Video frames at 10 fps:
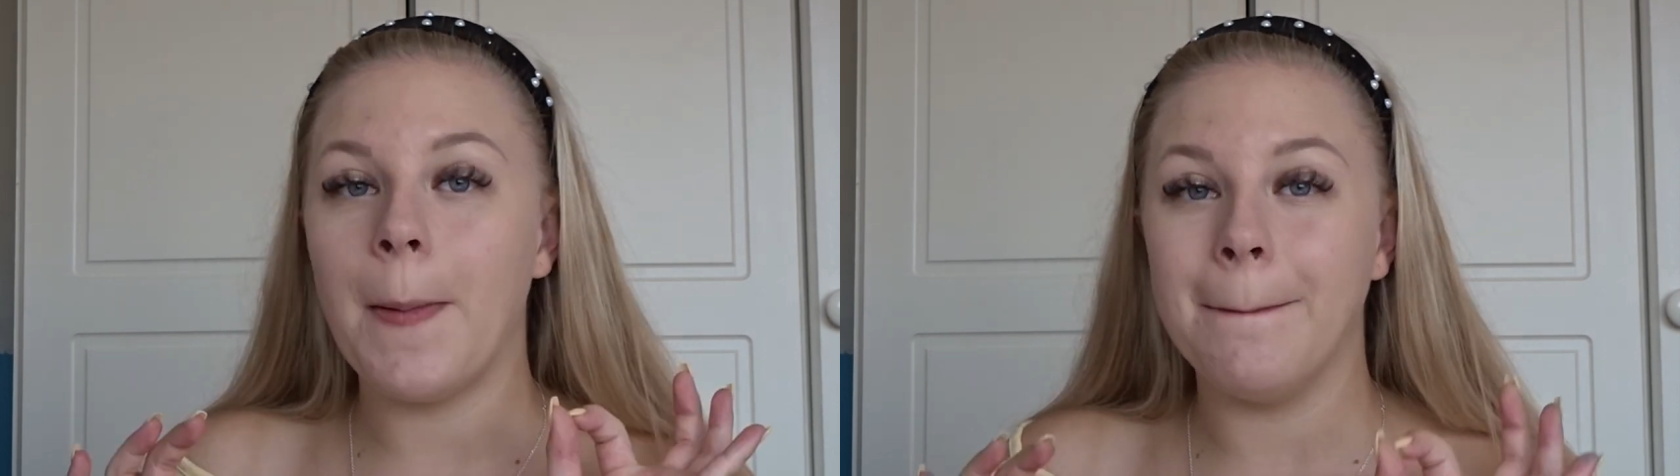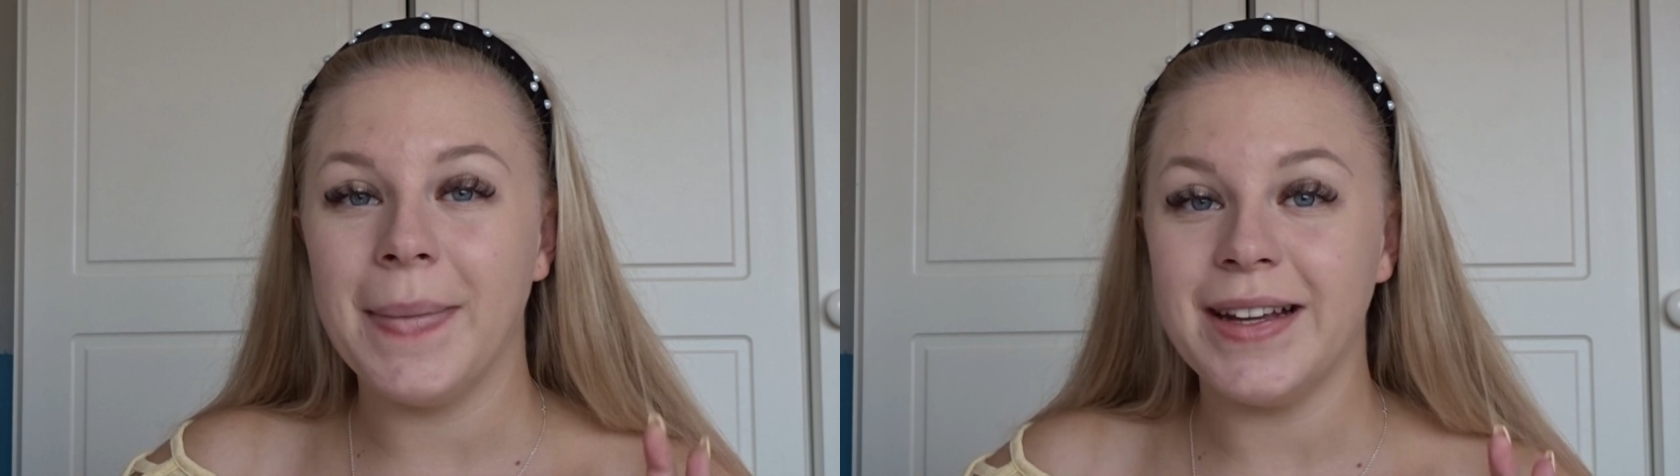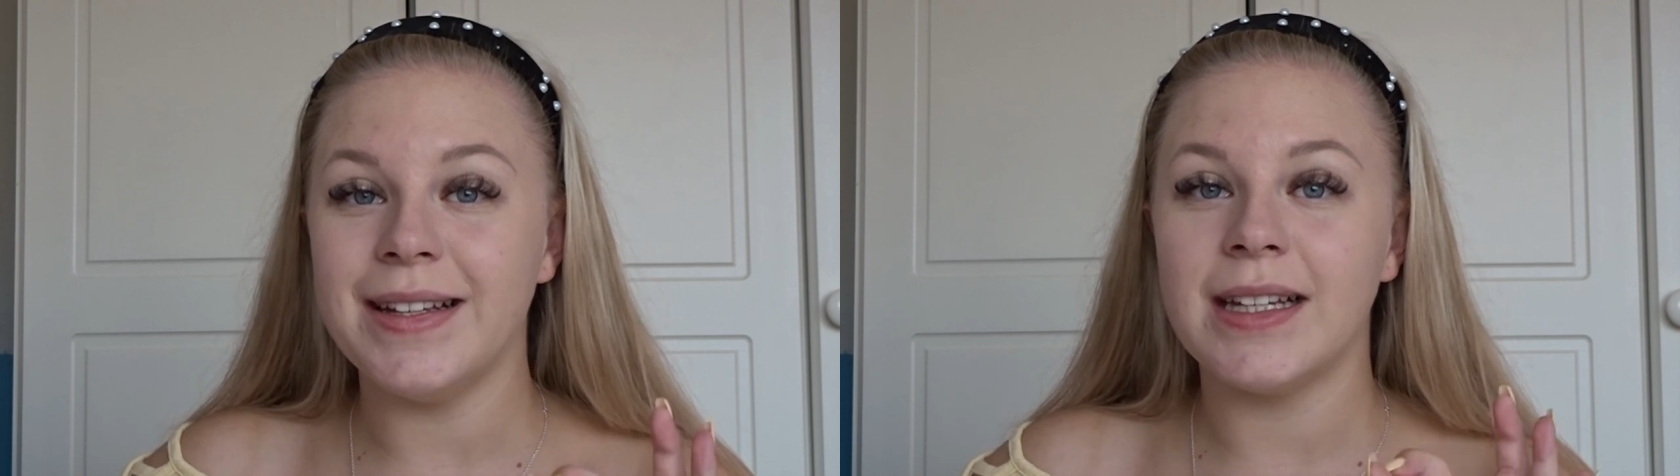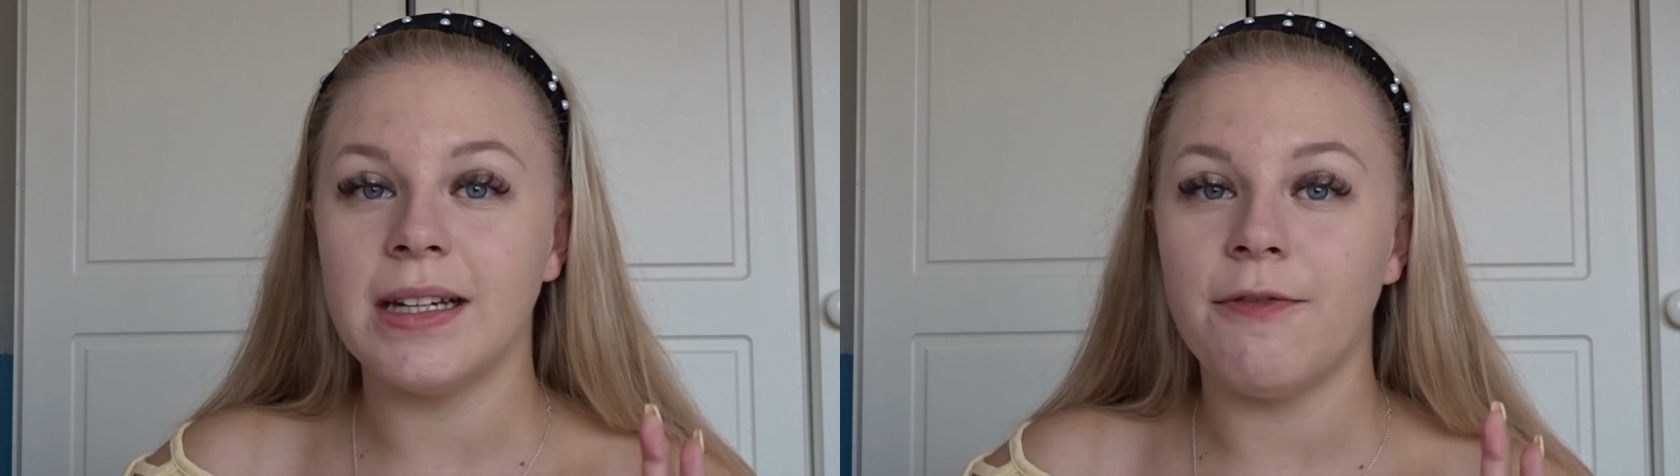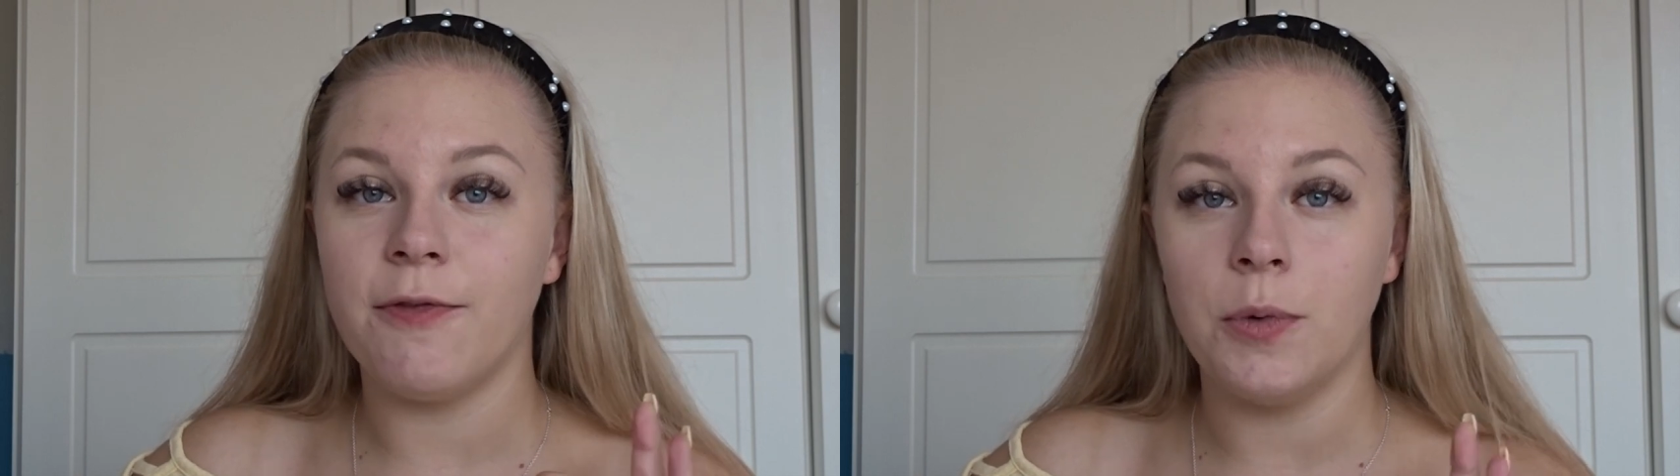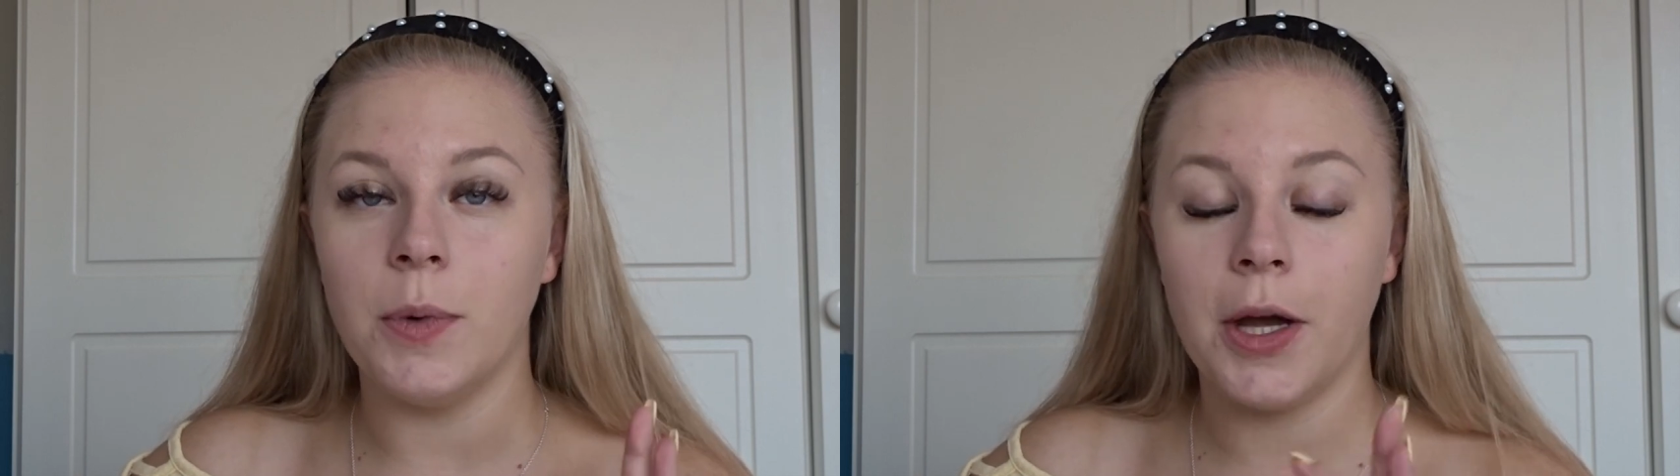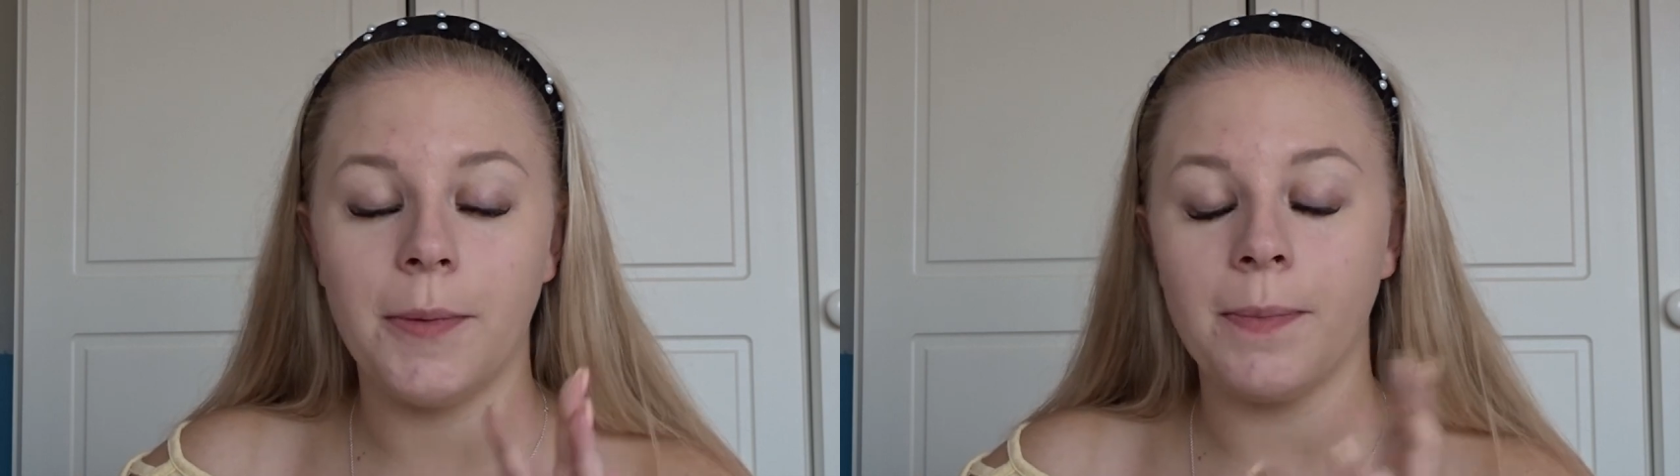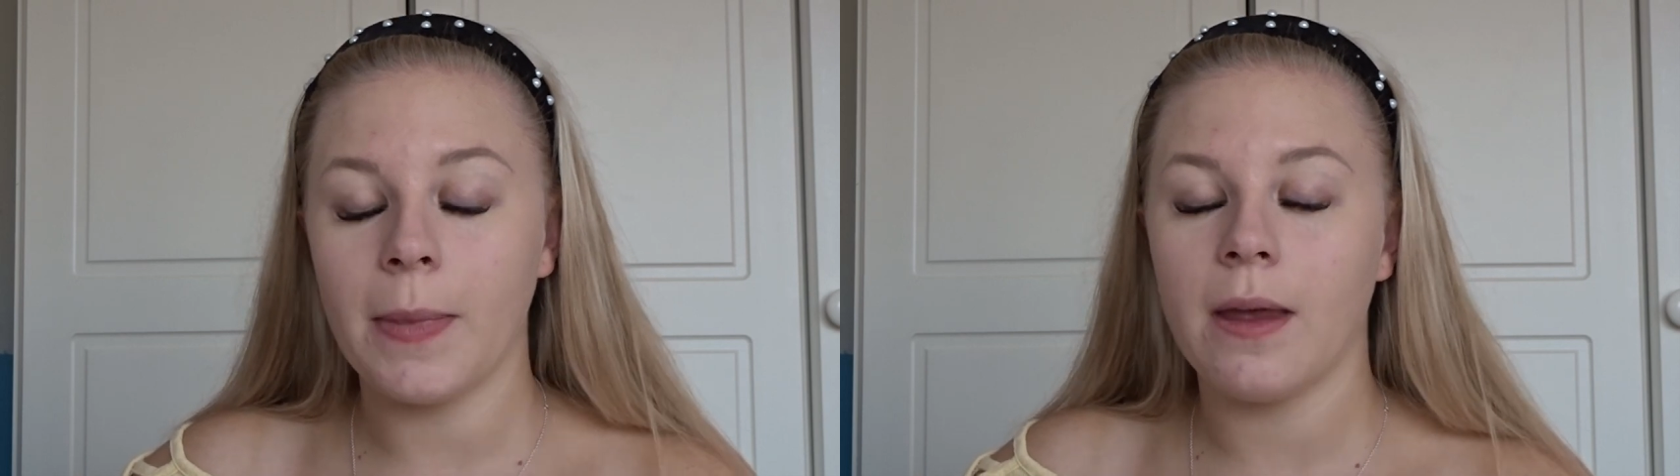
amazing form um,